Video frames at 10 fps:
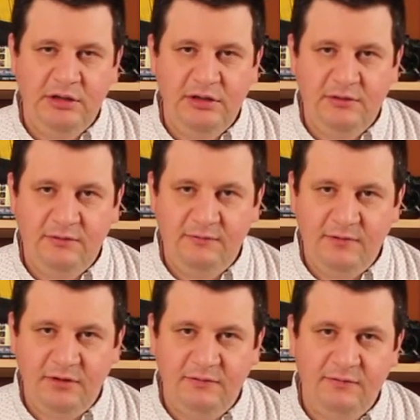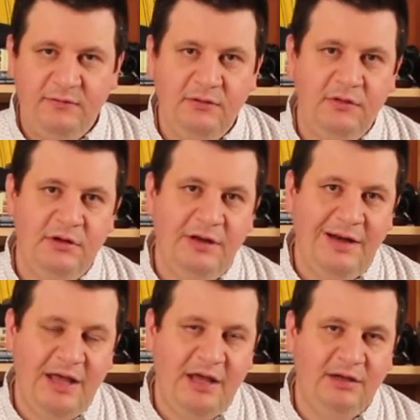interference
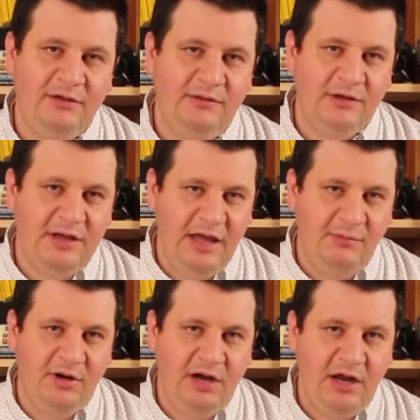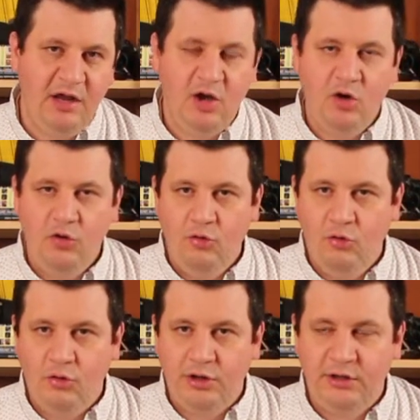like the camera
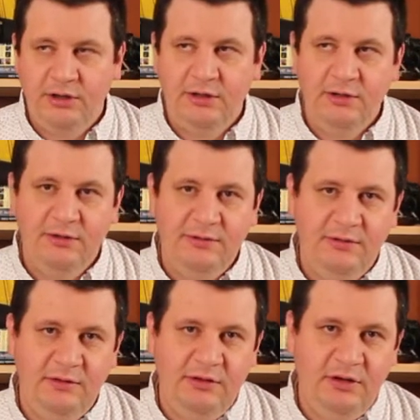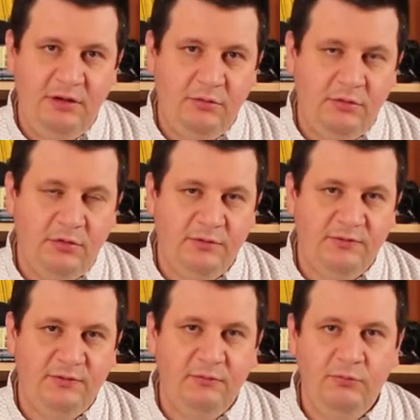or the
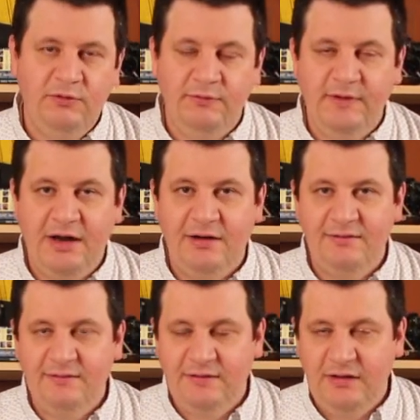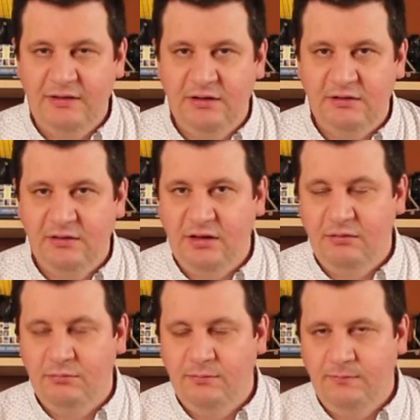neurons which they are sending the
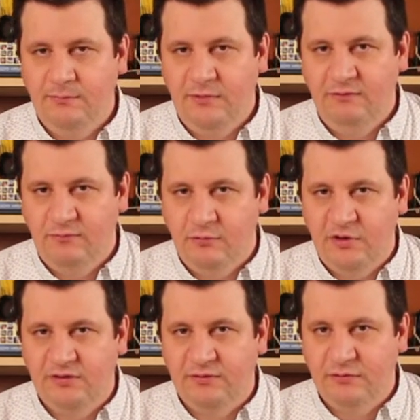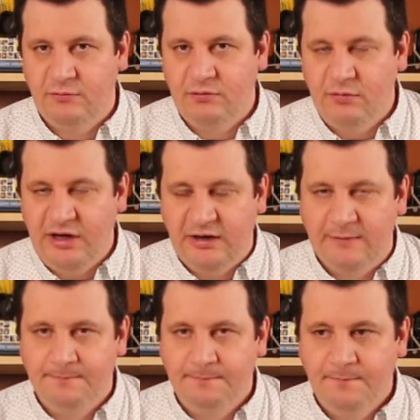information to the brain.
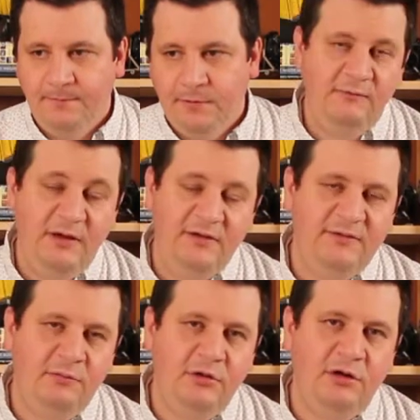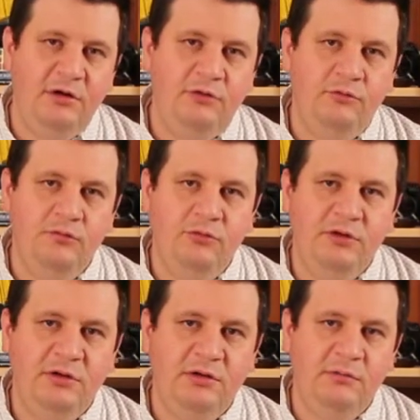Very similar to
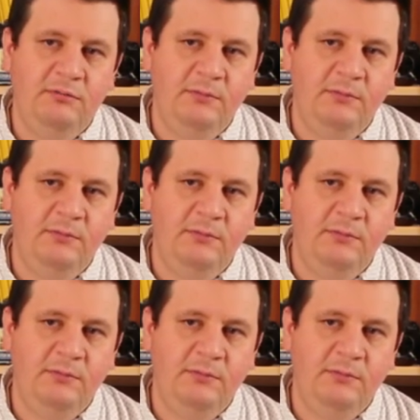the